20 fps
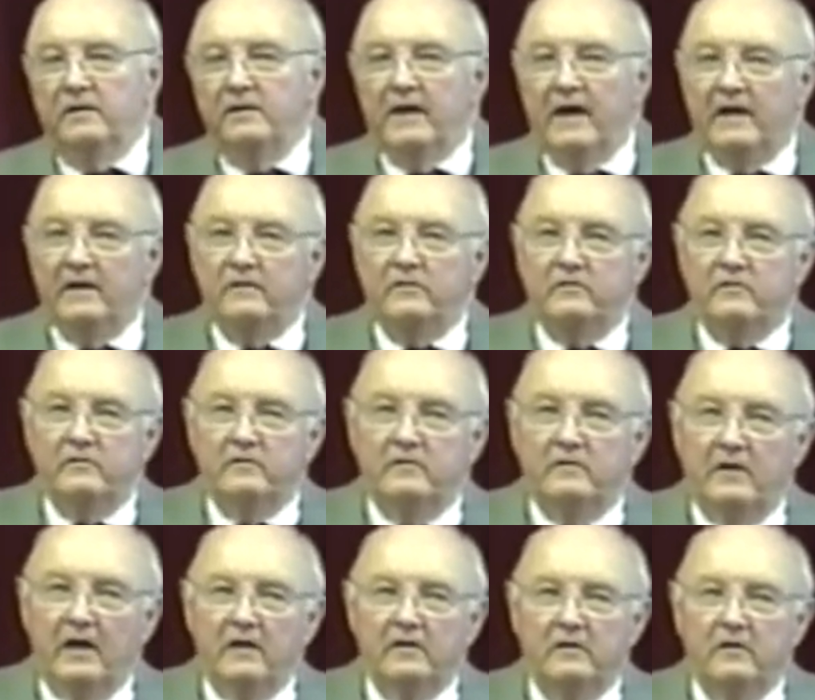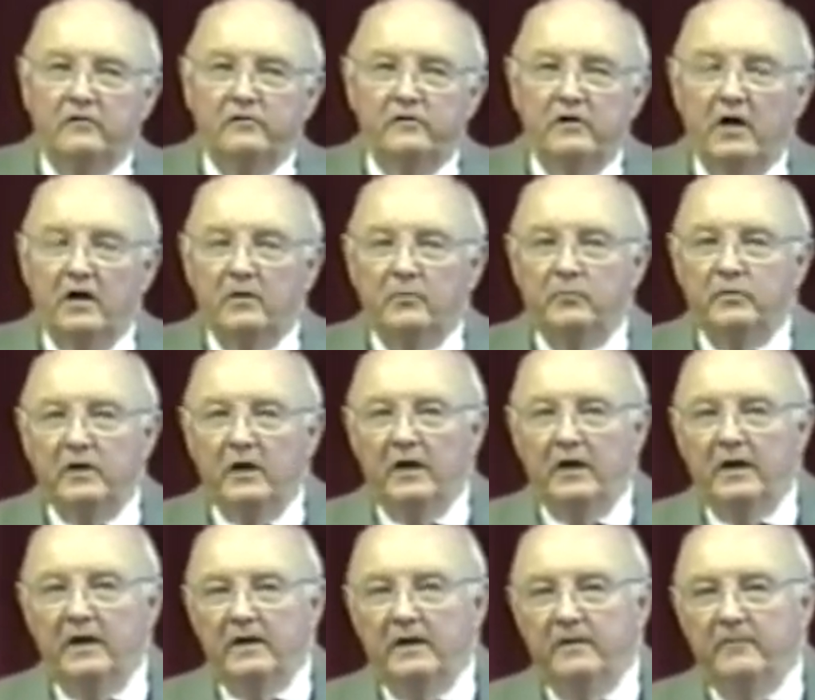That does not
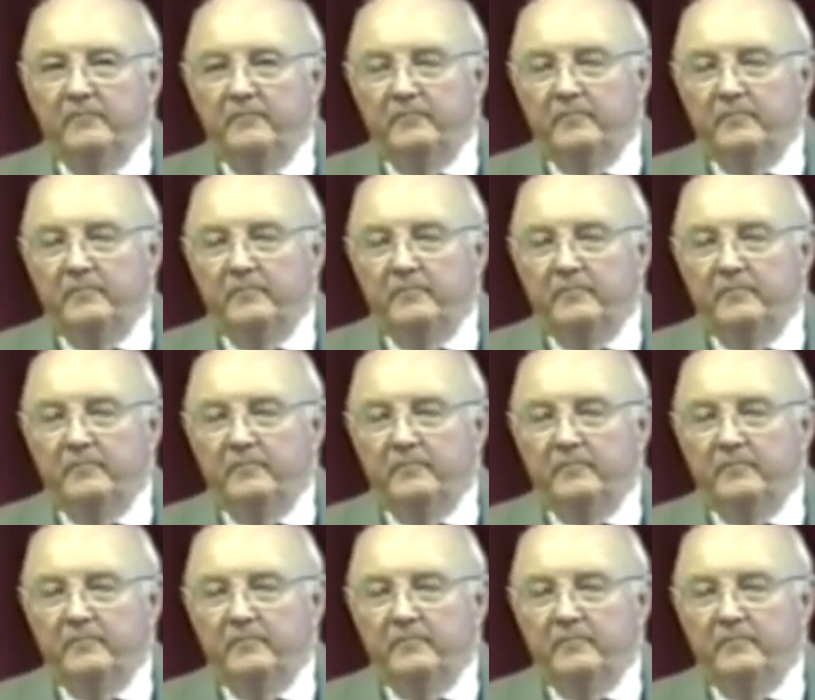apply